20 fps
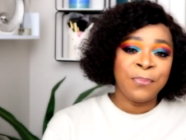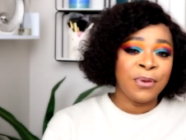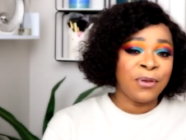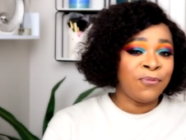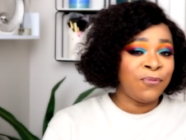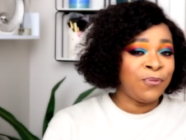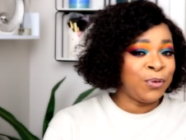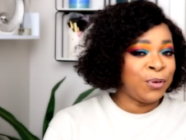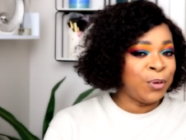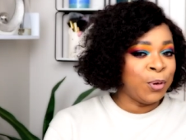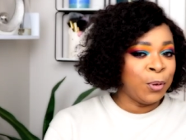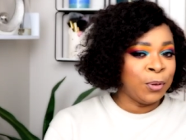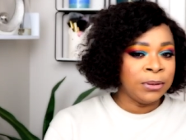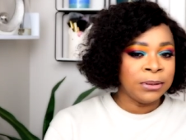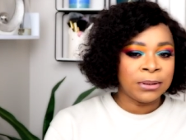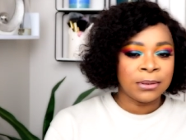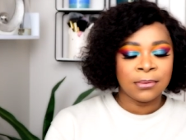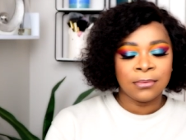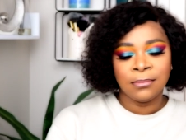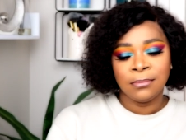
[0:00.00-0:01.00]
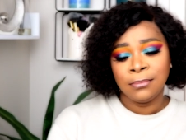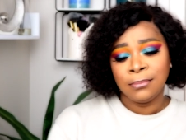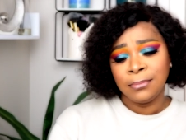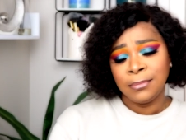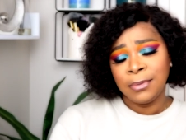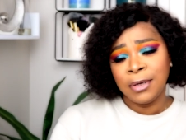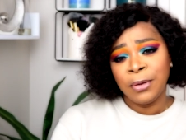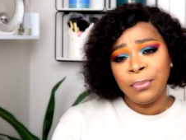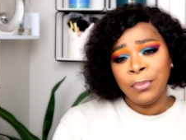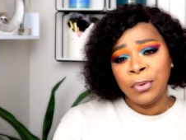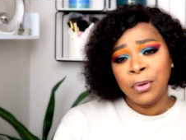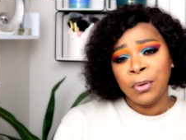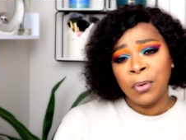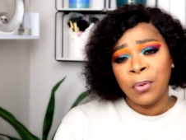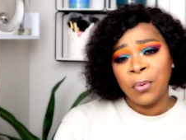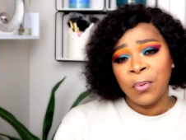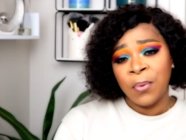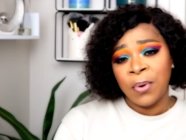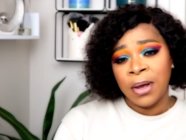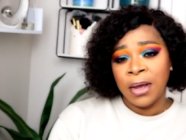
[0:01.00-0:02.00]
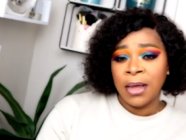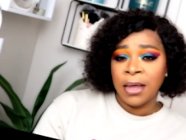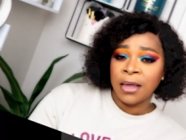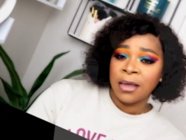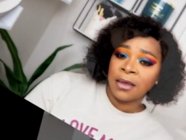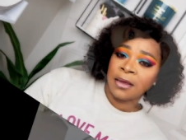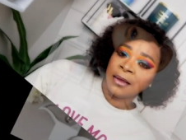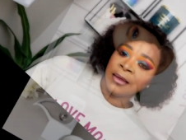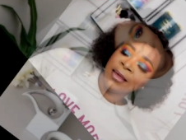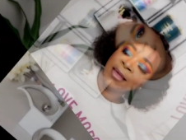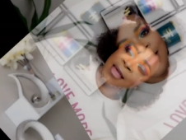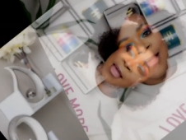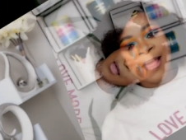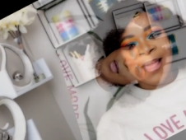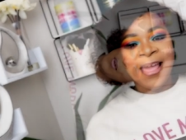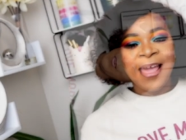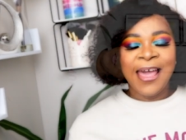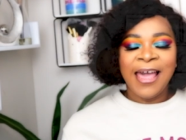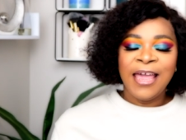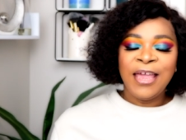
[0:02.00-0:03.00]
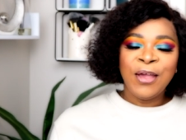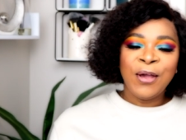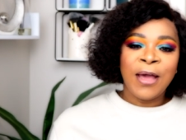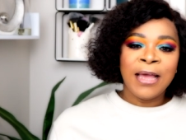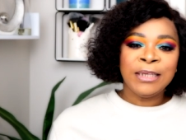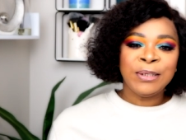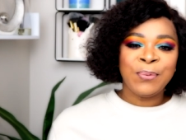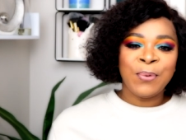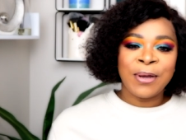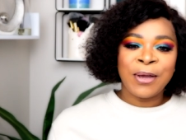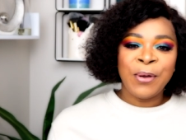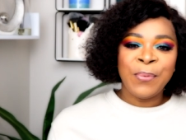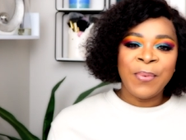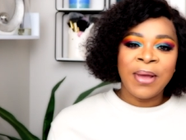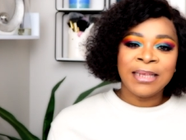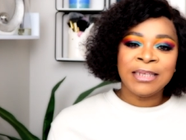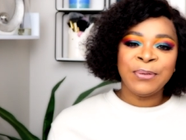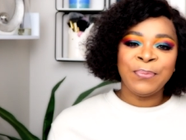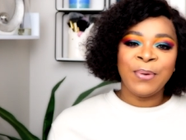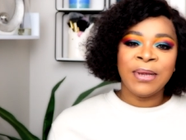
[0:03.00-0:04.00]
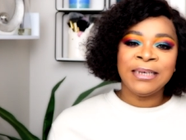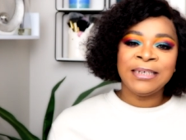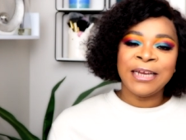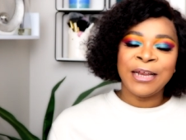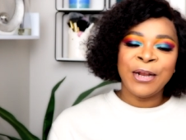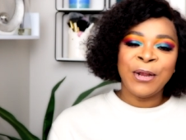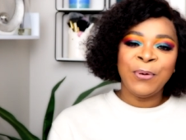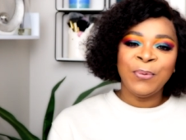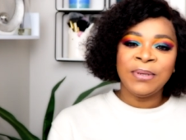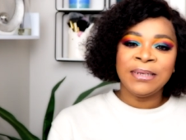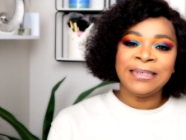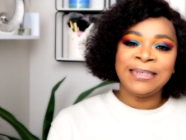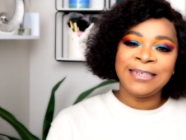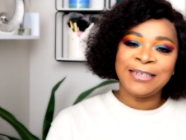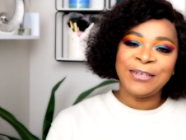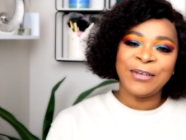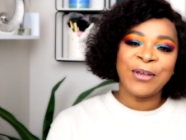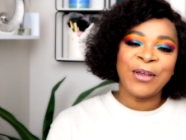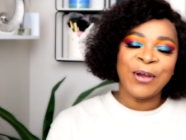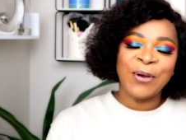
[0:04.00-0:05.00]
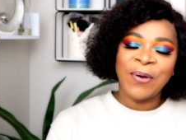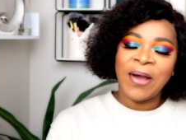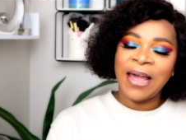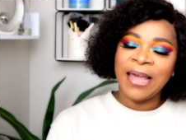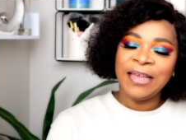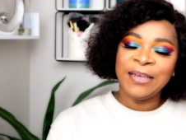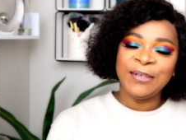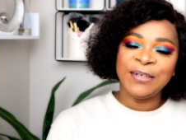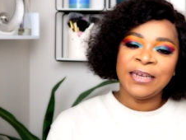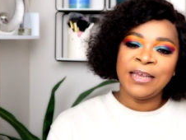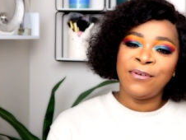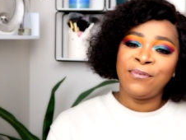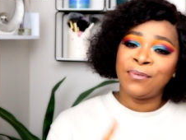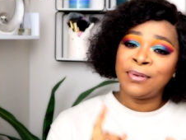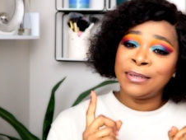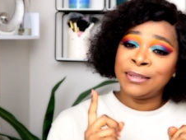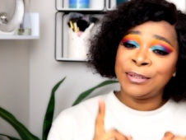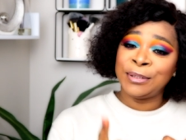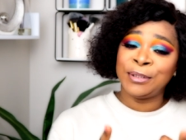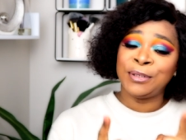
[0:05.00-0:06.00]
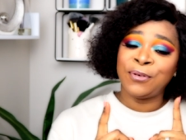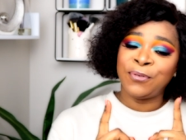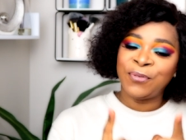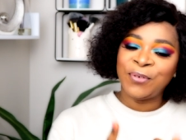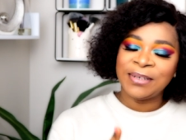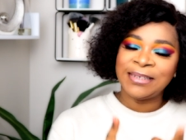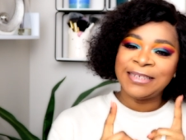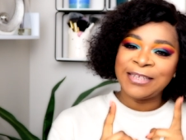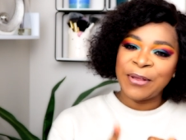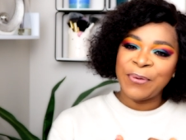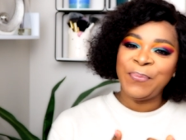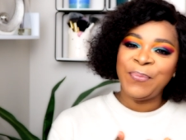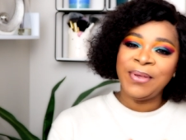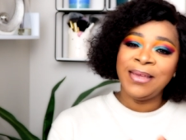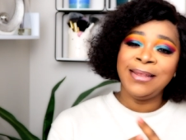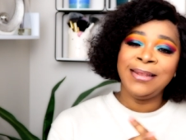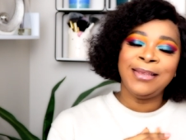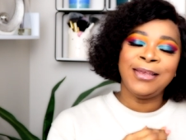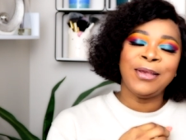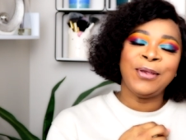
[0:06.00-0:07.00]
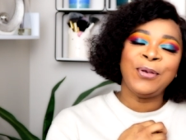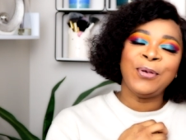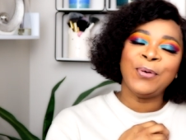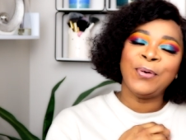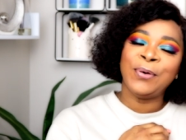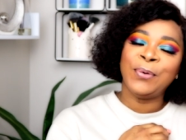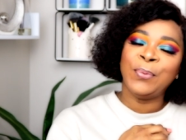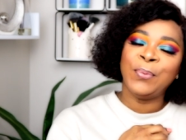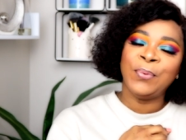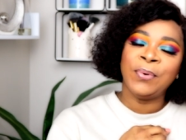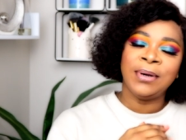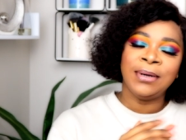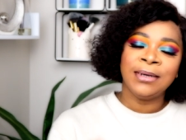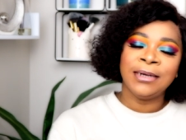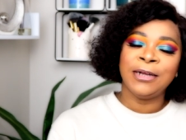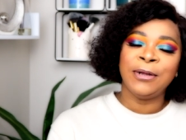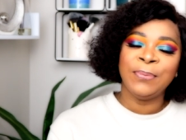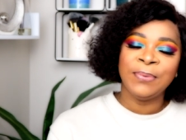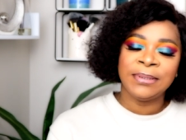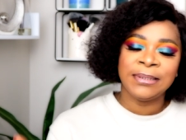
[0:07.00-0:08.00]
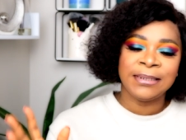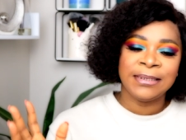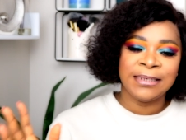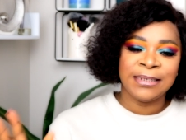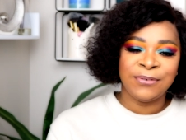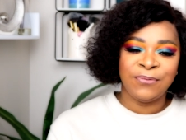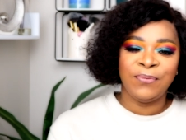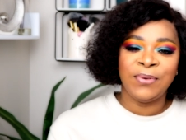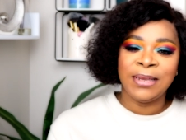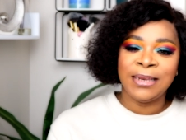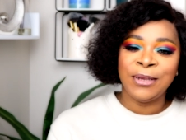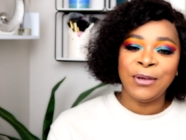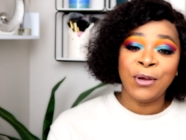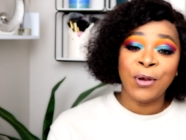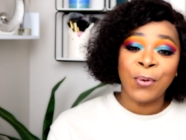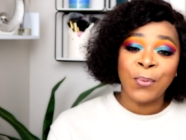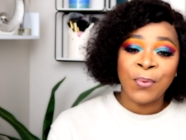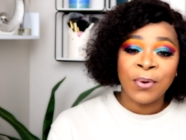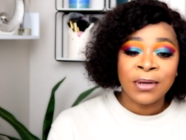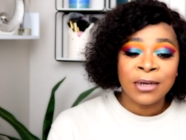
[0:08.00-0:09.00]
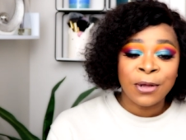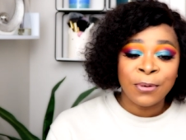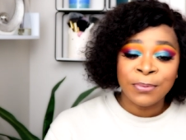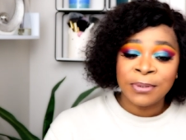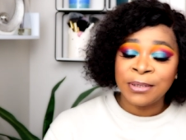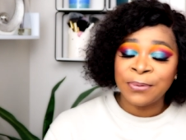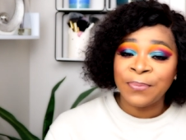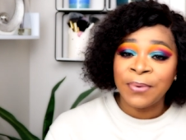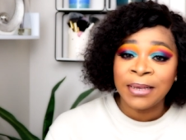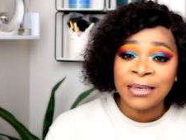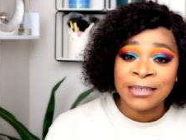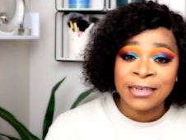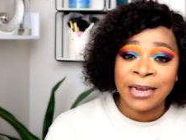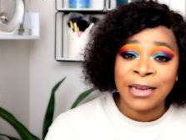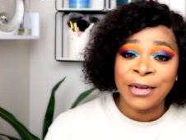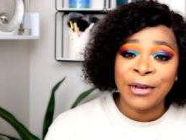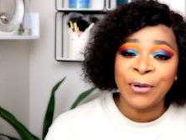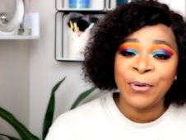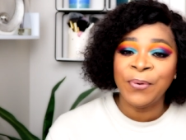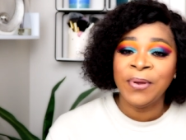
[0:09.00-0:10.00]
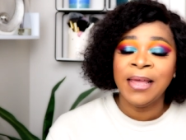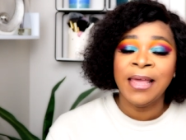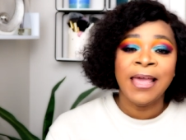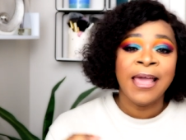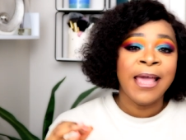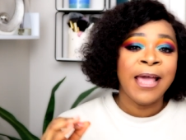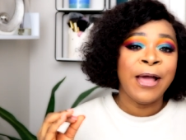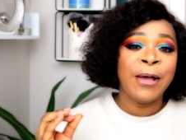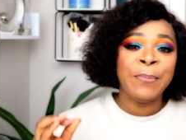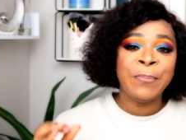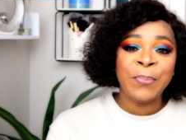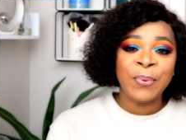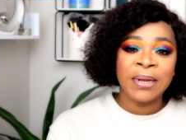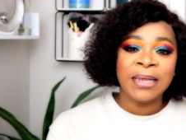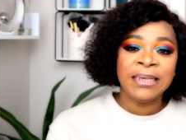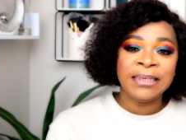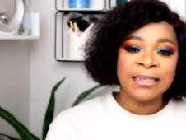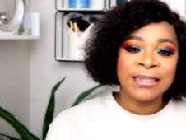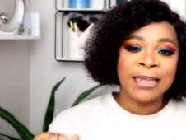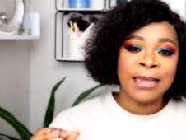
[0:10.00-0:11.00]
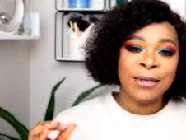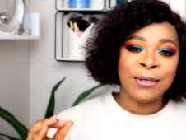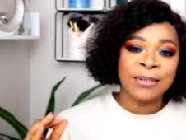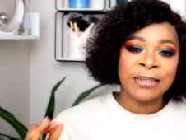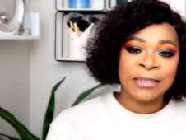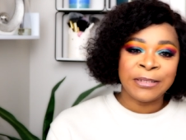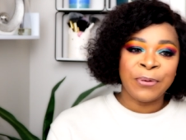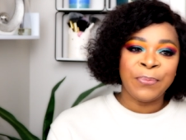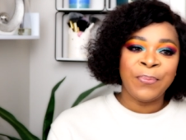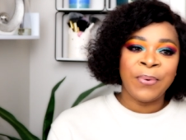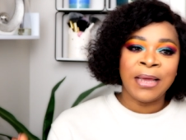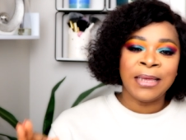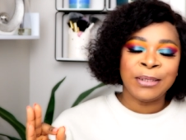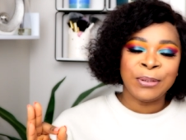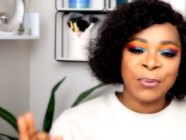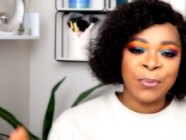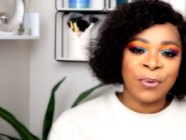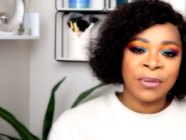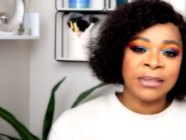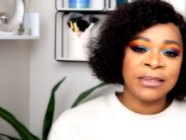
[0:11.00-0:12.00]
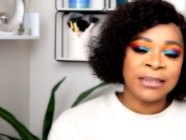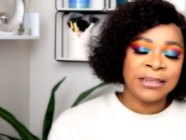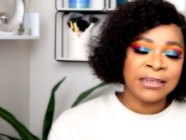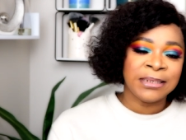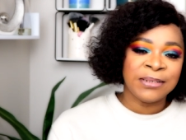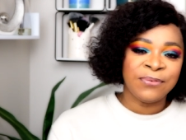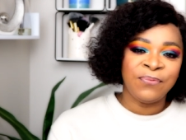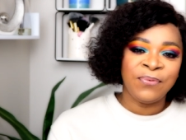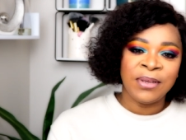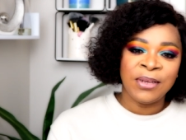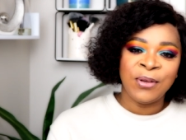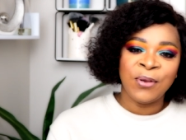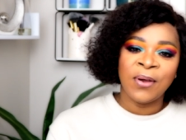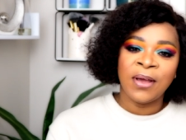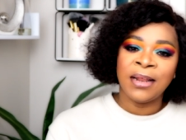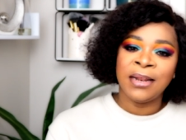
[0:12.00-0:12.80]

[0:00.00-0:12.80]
If you don't, let me know why. Hey you guys, welcome back to my channel. This is your girl Ije. If this is your first time being here, you are welcome to this video. You're welcome to my channel. I'm pleased that you stop by to watch this video.